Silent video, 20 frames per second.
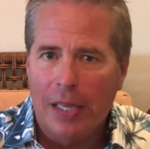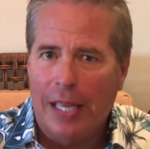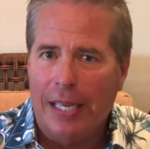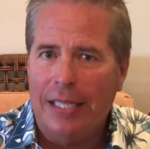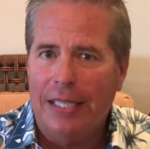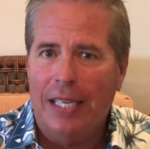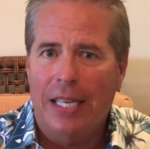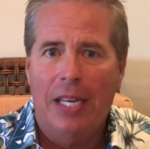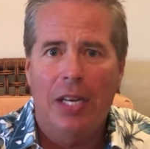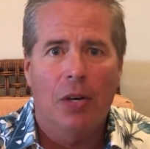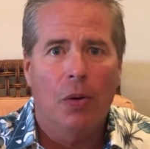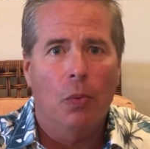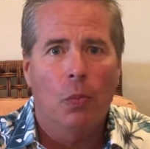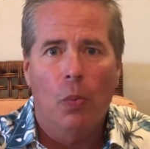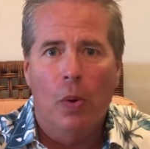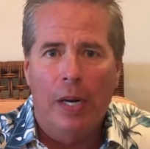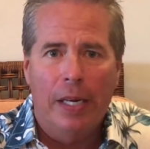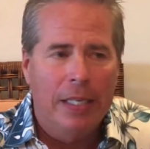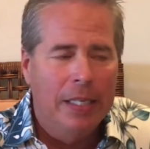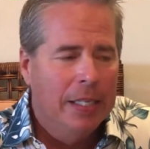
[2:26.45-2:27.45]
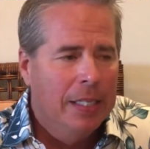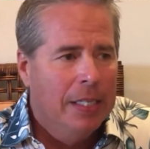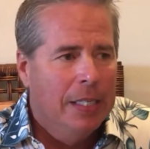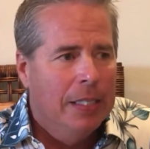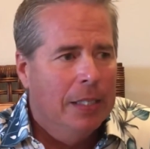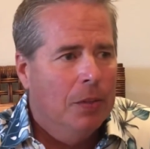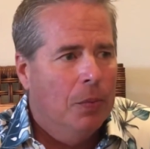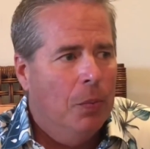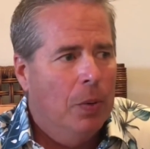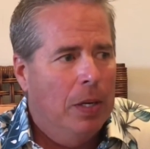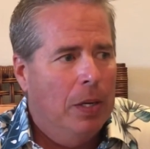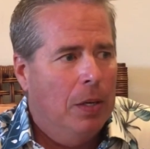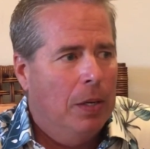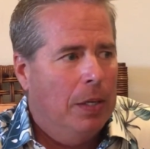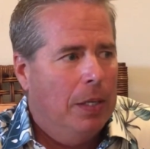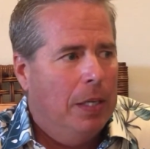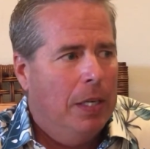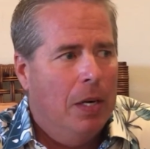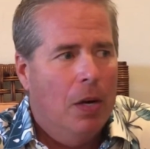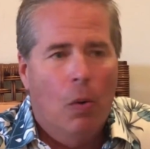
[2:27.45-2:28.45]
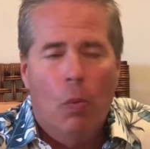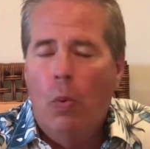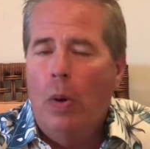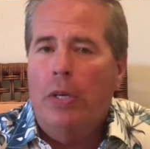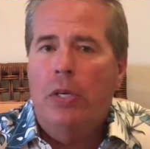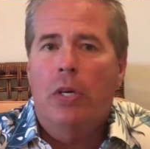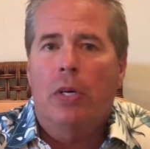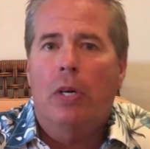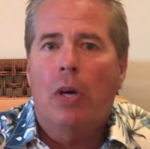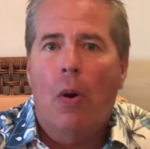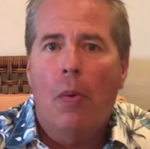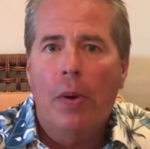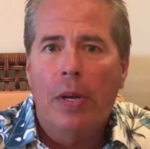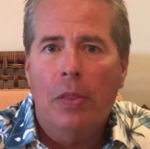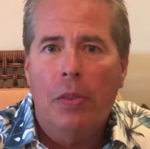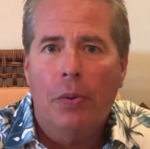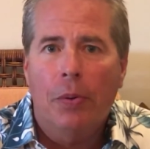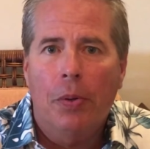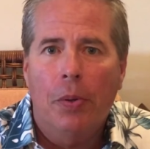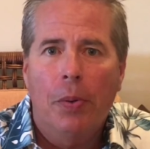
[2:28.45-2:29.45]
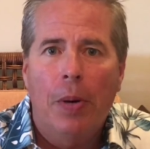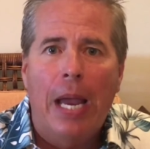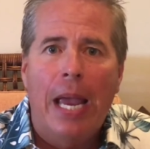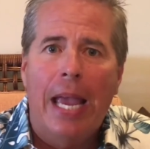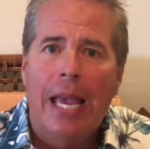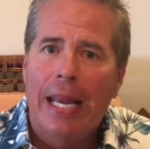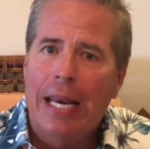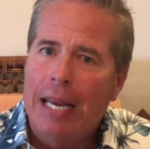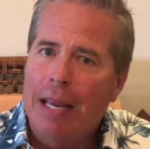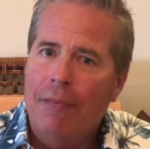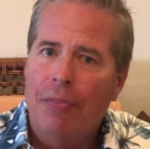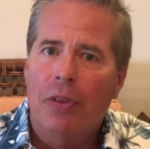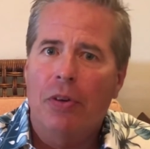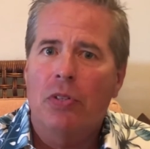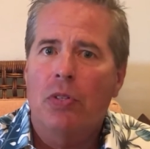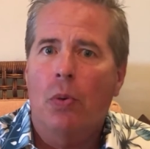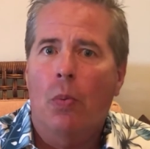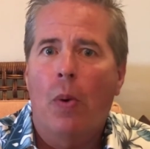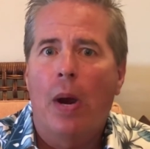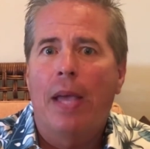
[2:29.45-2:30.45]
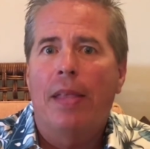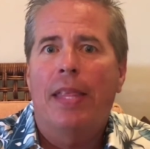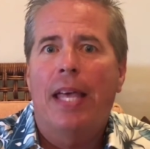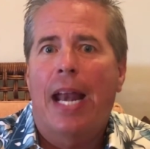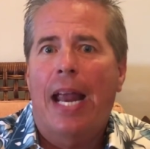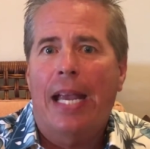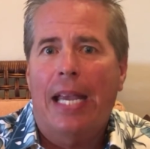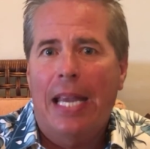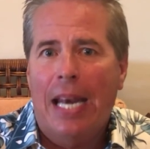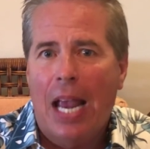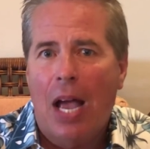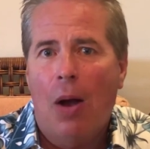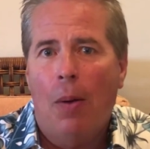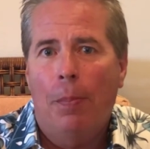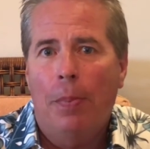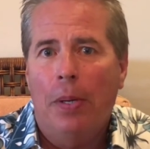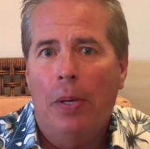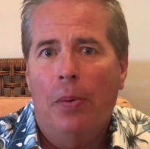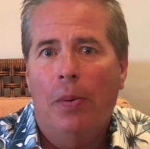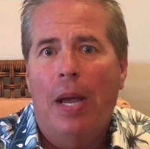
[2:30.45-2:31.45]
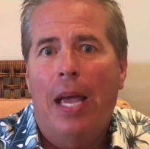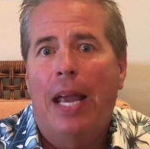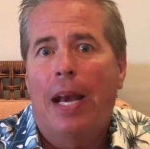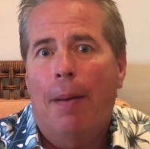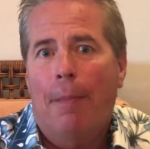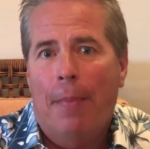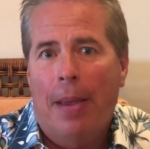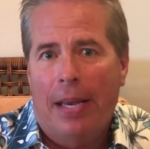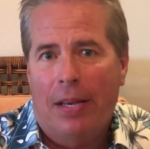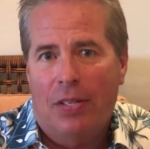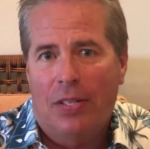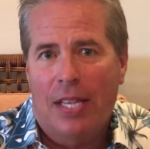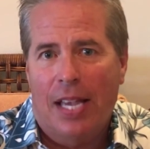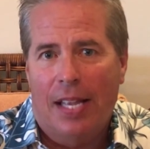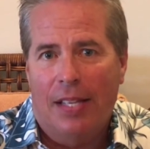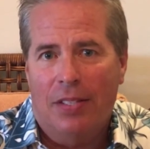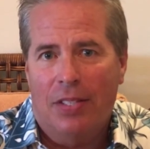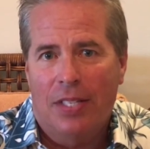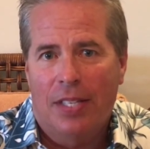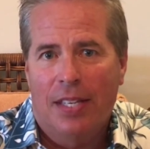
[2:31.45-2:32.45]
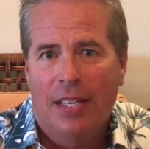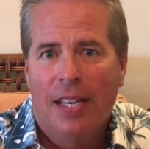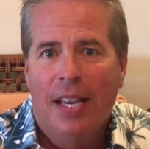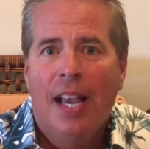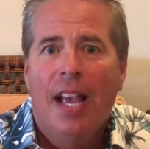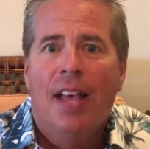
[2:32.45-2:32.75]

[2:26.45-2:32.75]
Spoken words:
like to hear what you're going through, and if there's a way that I can help you and it makes sense.